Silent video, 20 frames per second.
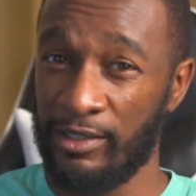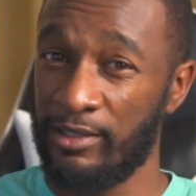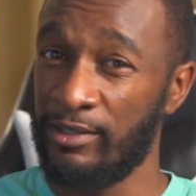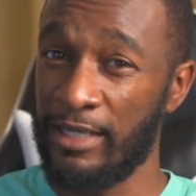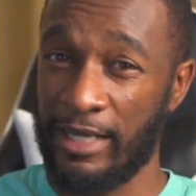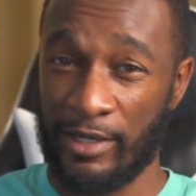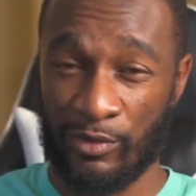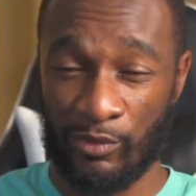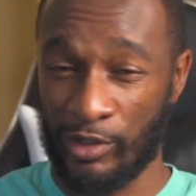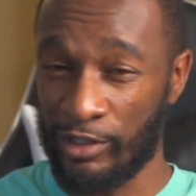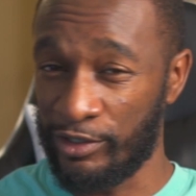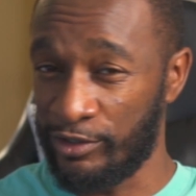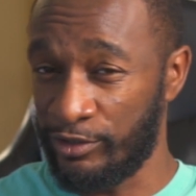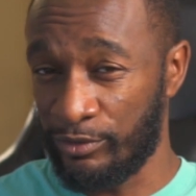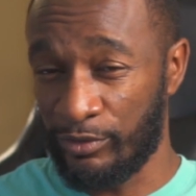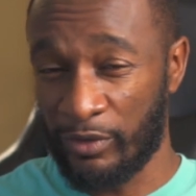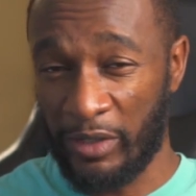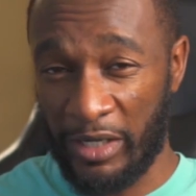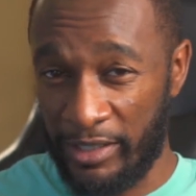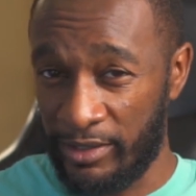Like, it works
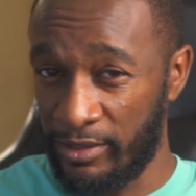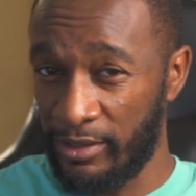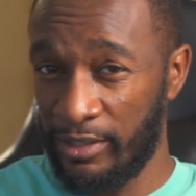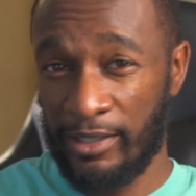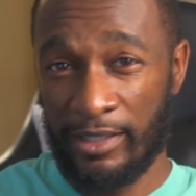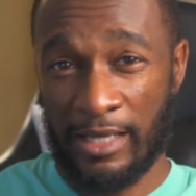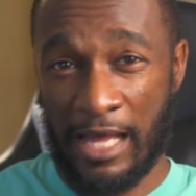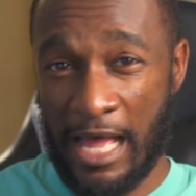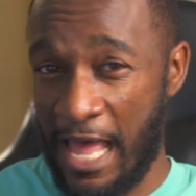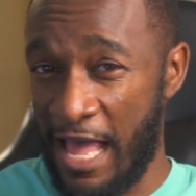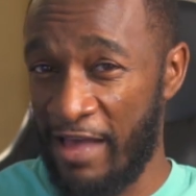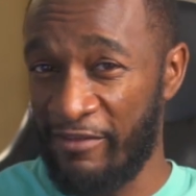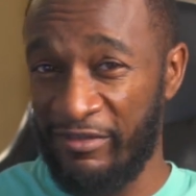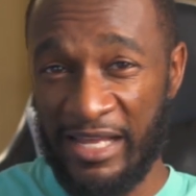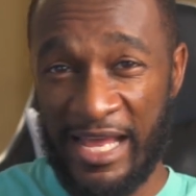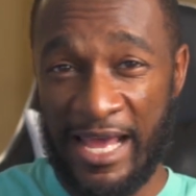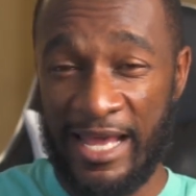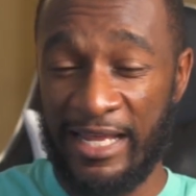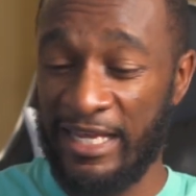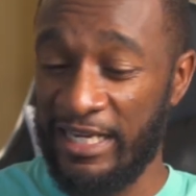great. I haven't
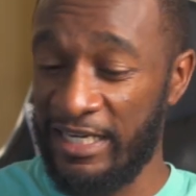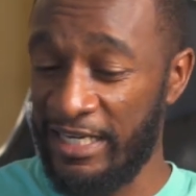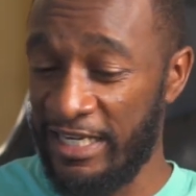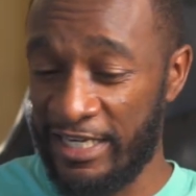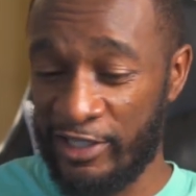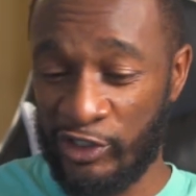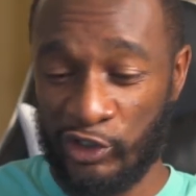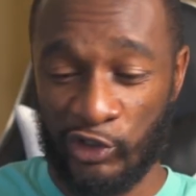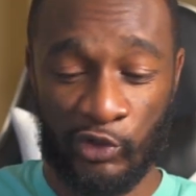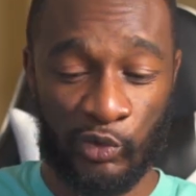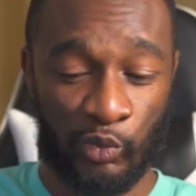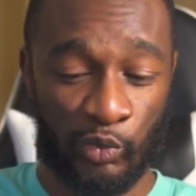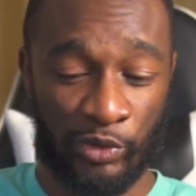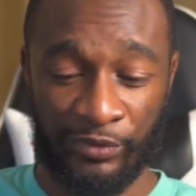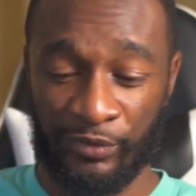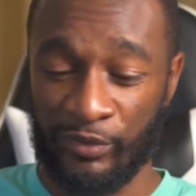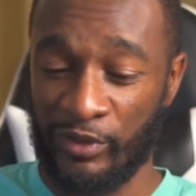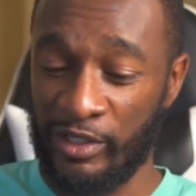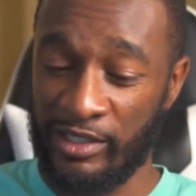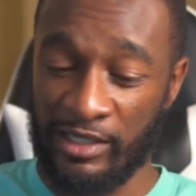had any issues
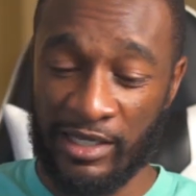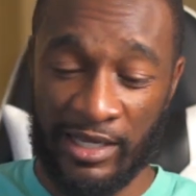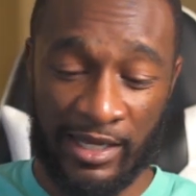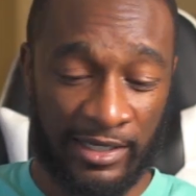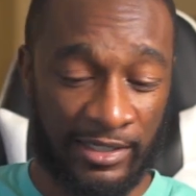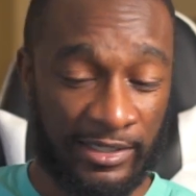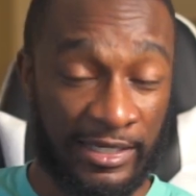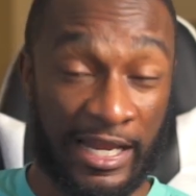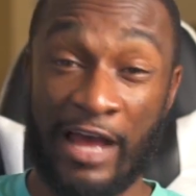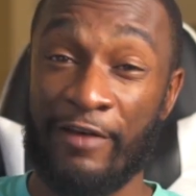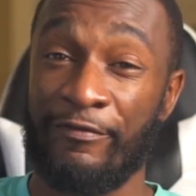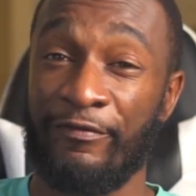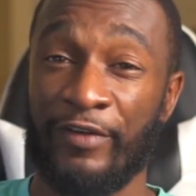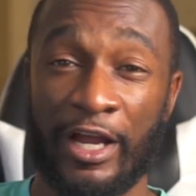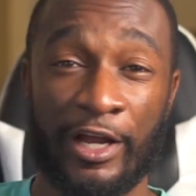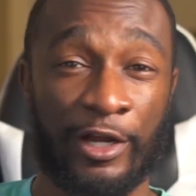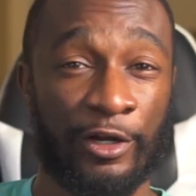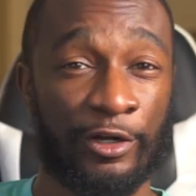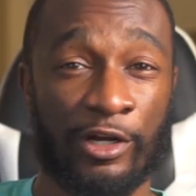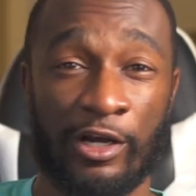with it not
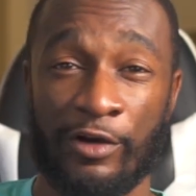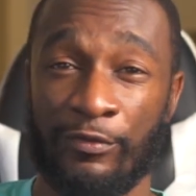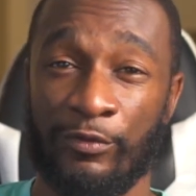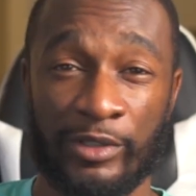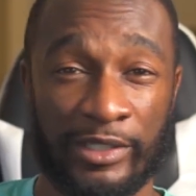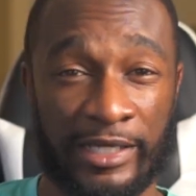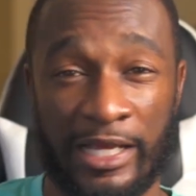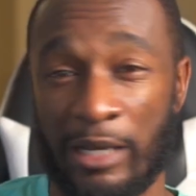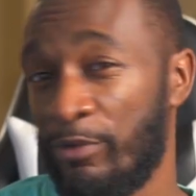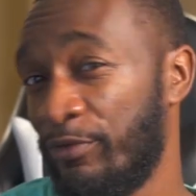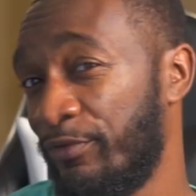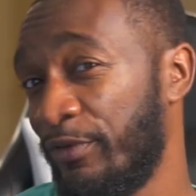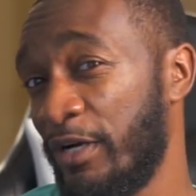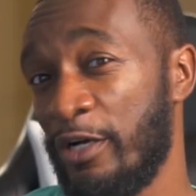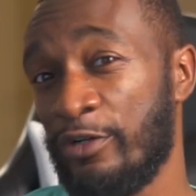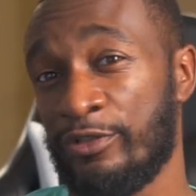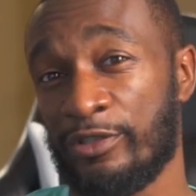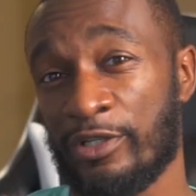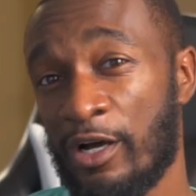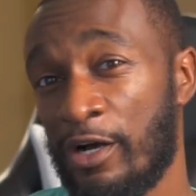firing off when the camera
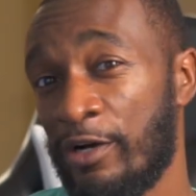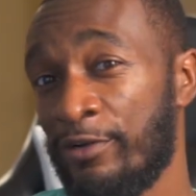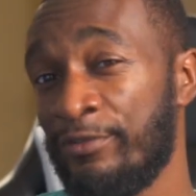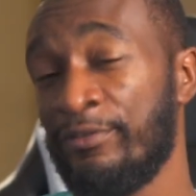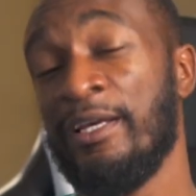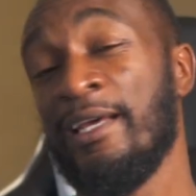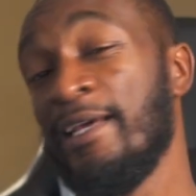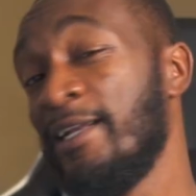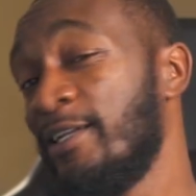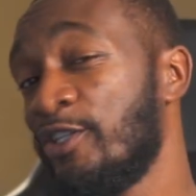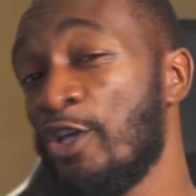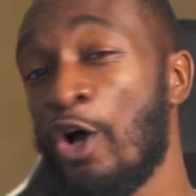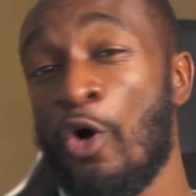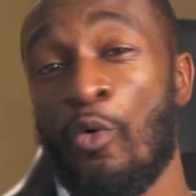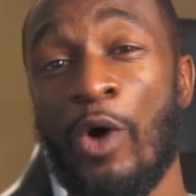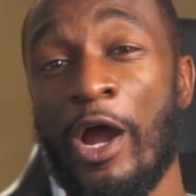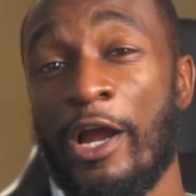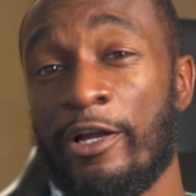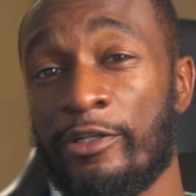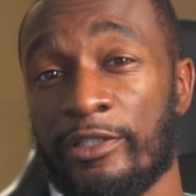fires off, and it's all
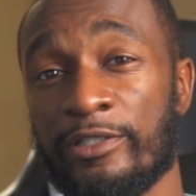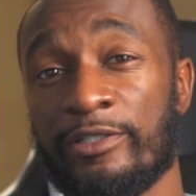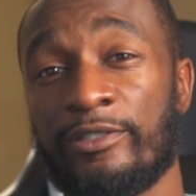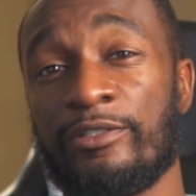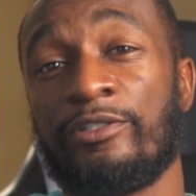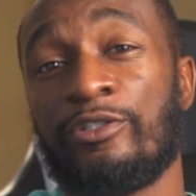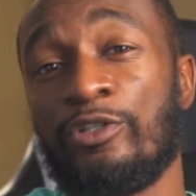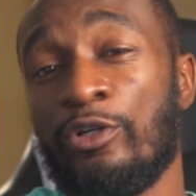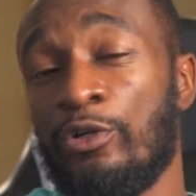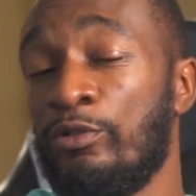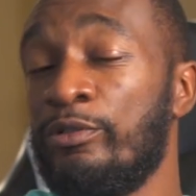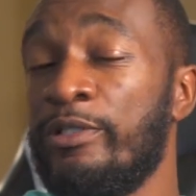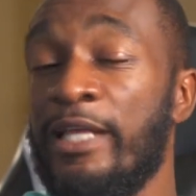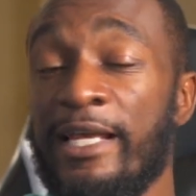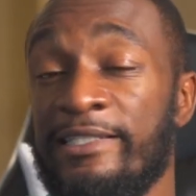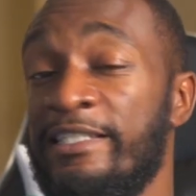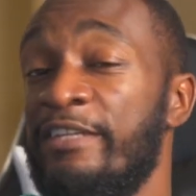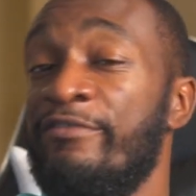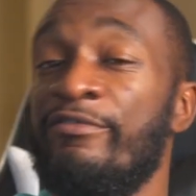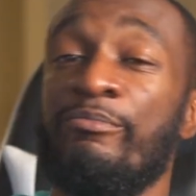wireless, so
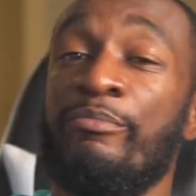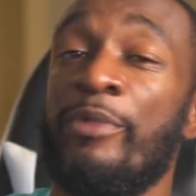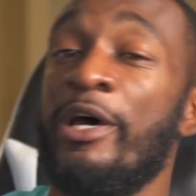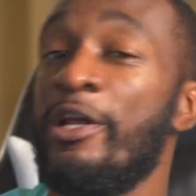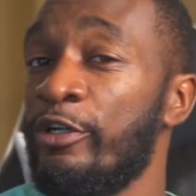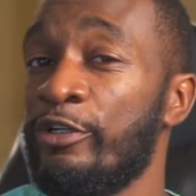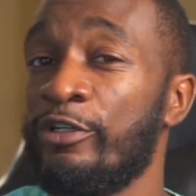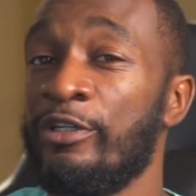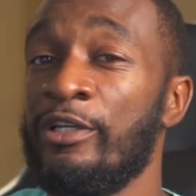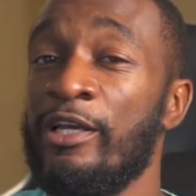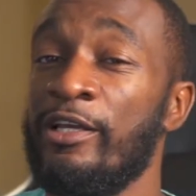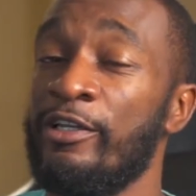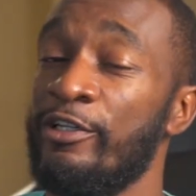that's even better.